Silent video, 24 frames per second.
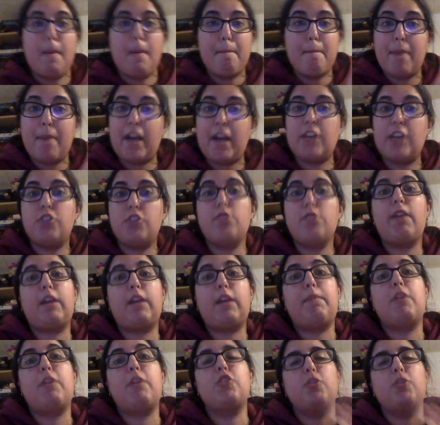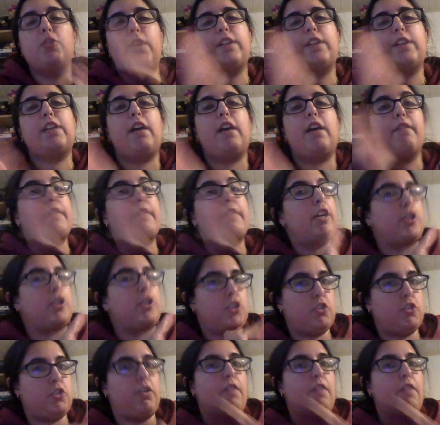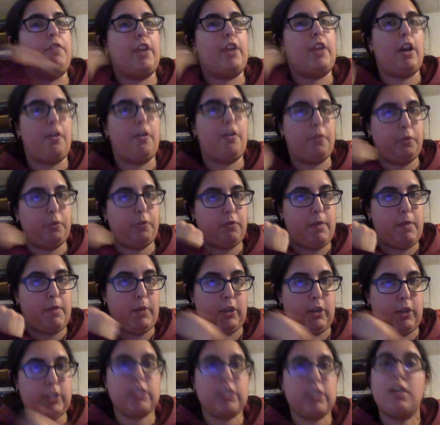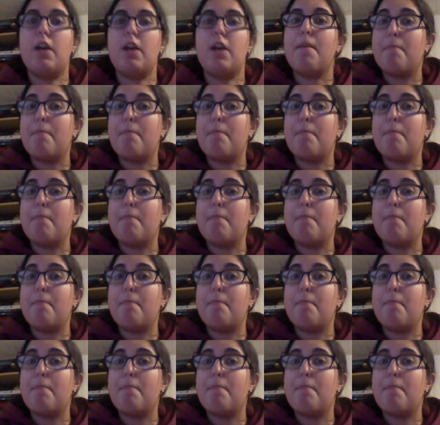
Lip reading: But I do recommend you guys have the history of the other 3 books.